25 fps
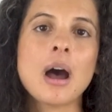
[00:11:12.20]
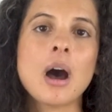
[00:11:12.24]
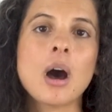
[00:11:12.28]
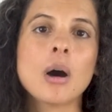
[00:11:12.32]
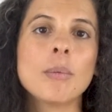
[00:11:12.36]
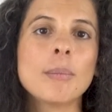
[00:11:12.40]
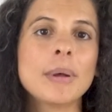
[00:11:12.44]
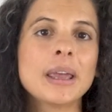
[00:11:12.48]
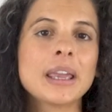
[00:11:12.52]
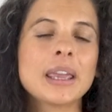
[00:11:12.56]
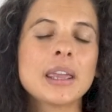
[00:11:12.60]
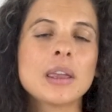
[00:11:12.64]
are
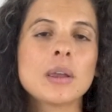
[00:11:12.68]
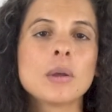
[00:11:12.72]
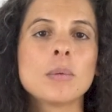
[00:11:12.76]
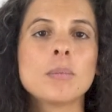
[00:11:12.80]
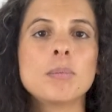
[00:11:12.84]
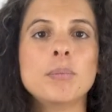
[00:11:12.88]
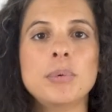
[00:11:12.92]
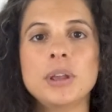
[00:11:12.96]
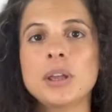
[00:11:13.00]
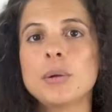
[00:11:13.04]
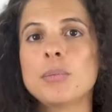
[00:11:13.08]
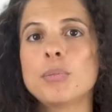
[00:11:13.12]
making a
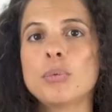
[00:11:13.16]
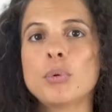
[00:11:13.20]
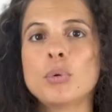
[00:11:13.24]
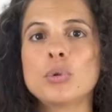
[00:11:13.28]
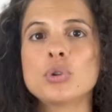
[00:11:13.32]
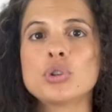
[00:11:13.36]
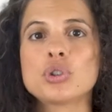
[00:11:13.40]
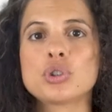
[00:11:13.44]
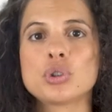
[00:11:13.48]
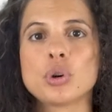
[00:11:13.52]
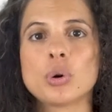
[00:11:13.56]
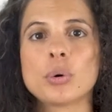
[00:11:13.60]
big
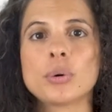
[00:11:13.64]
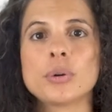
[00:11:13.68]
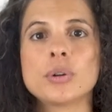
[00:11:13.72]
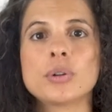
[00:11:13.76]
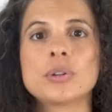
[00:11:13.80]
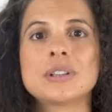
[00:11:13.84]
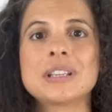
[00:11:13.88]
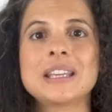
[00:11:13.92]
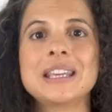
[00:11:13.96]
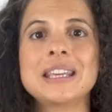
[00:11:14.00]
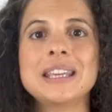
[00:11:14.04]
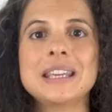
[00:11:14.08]
push
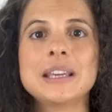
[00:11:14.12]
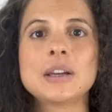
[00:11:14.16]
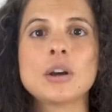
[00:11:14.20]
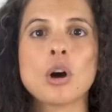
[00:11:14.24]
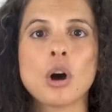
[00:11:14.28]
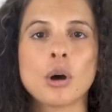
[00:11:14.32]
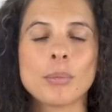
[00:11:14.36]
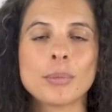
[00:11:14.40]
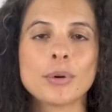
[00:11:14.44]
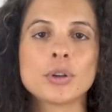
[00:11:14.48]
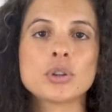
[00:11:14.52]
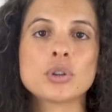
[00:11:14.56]
towards
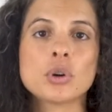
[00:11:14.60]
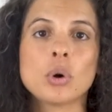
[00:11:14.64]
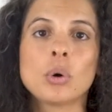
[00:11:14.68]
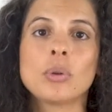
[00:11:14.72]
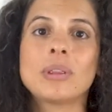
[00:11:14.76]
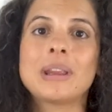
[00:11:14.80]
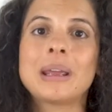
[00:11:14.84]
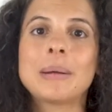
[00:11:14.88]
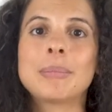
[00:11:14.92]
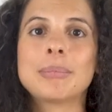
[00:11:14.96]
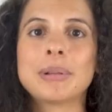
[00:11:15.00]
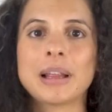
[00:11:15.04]
e-commerce
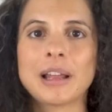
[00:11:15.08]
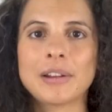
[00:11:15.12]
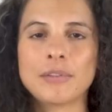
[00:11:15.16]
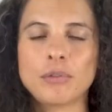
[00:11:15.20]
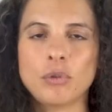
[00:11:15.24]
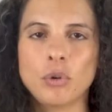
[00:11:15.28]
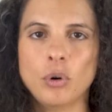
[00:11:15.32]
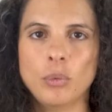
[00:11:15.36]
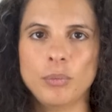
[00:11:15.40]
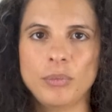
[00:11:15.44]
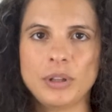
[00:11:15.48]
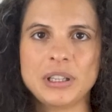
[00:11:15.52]
on their
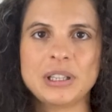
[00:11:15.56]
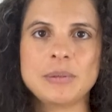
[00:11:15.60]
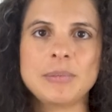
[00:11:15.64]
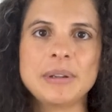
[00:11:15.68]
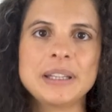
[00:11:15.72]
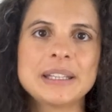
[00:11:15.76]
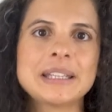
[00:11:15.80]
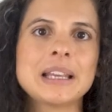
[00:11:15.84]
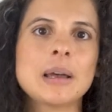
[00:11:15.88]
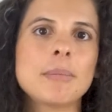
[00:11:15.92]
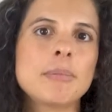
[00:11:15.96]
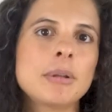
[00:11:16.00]
platform. This
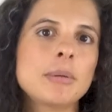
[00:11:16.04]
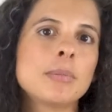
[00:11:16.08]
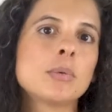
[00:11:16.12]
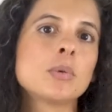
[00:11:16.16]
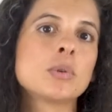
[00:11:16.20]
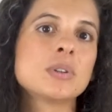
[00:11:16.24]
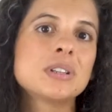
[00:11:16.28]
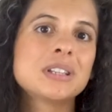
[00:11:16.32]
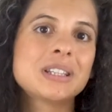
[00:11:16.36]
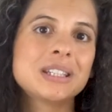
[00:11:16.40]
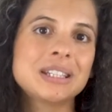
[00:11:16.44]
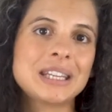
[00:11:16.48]
means that
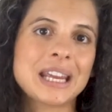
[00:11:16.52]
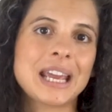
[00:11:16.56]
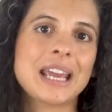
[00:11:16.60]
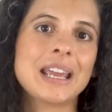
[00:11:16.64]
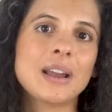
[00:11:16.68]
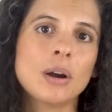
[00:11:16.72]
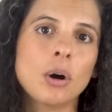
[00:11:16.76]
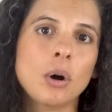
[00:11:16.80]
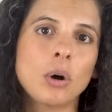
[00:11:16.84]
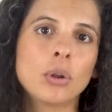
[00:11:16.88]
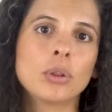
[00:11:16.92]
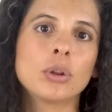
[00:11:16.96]
people
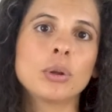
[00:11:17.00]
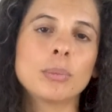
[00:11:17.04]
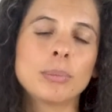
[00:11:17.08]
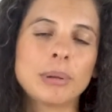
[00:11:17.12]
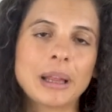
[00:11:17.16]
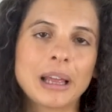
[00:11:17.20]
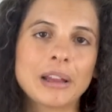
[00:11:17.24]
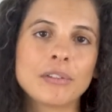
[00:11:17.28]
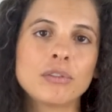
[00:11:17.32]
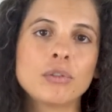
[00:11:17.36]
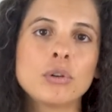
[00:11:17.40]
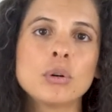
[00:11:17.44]
stay on the
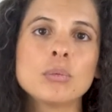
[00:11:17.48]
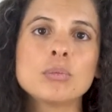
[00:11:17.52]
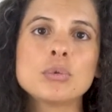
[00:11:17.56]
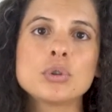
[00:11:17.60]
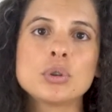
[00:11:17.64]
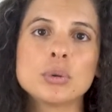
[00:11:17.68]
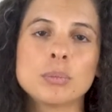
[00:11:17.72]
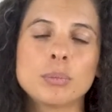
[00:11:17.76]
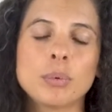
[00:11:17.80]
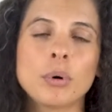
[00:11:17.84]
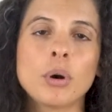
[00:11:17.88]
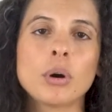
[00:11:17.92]
platform
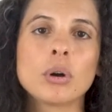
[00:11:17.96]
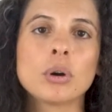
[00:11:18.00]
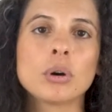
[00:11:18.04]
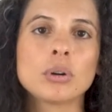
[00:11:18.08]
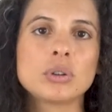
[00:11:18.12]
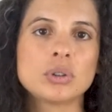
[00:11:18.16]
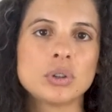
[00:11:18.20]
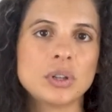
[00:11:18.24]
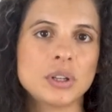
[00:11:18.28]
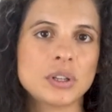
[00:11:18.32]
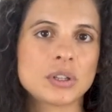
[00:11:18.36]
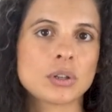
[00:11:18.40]
to buy or
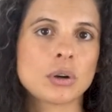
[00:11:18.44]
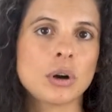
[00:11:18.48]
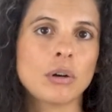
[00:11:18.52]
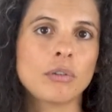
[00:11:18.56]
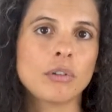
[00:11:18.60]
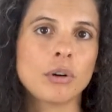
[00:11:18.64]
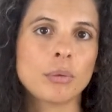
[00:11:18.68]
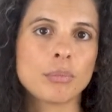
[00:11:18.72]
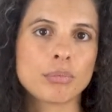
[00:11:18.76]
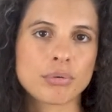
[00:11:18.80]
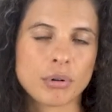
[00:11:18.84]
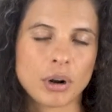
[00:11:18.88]
to
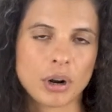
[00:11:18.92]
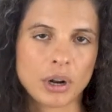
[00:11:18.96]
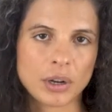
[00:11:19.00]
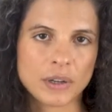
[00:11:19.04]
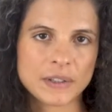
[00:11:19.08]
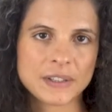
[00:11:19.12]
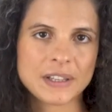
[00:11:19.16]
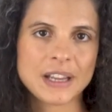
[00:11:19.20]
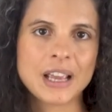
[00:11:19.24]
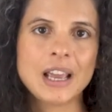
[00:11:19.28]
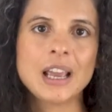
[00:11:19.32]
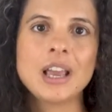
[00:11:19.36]
discover
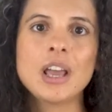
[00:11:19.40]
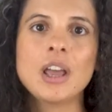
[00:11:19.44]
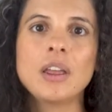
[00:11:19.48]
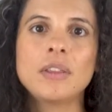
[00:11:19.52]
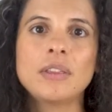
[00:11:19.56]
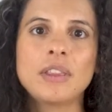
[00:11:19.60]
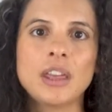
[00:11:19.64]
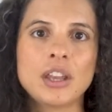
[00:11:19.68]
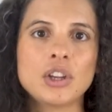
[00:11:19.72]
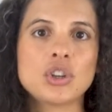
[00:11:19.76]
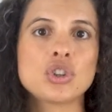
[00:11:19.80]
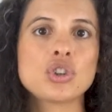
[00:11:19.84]
products.
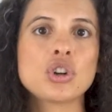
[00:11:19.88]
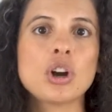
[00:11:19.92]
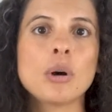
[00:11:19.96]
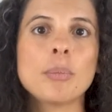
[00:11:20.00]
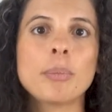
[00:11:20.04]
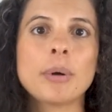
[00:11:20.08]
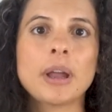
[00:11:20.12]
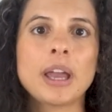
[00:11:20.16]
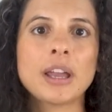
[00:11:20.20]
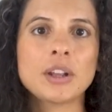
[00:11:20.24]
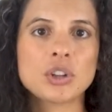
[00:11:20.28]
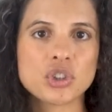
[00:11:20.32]
They
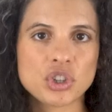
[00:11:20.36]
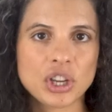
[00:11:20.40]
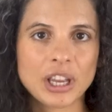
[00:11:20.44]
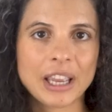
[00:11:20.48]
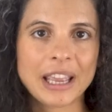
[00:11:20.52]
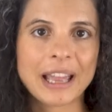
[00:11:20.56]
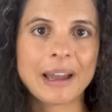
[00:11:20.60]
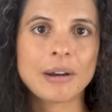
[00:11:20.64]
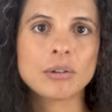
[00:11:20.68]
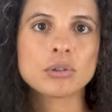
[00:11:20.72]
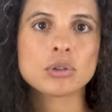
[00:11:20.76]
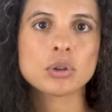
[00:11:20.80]
shop and
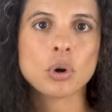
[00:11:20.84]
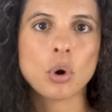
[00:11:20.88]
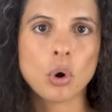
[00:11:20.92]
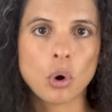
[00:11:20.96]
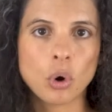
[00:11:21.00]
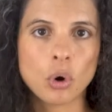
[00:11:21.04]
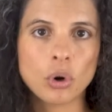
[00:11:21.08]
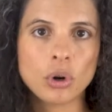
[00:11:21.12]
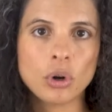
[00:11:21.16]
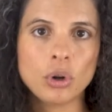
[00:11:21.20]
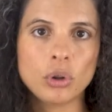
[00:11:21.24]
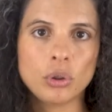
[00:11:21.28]
check out
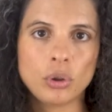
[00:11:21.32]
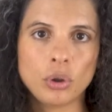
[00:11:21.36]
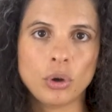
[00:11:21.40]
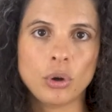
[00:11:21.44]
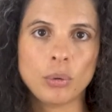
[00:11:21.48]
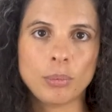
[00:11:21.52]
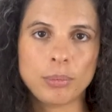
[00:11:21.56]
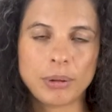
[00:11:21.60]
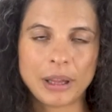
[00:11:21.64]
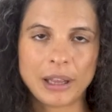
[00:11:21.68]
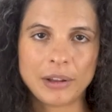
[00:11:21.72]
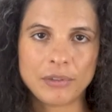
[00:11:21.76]
on the
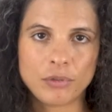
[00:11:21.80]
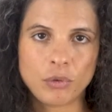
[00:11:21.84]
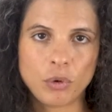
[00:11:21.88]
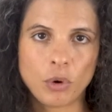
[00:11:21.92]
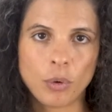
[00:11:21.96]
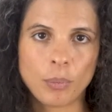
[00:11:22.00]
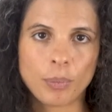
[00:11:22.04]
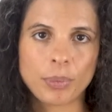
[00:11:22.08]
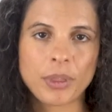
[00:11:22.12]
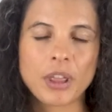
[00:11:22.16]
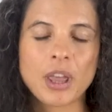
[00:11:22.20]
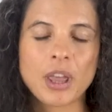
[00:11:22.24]
platform.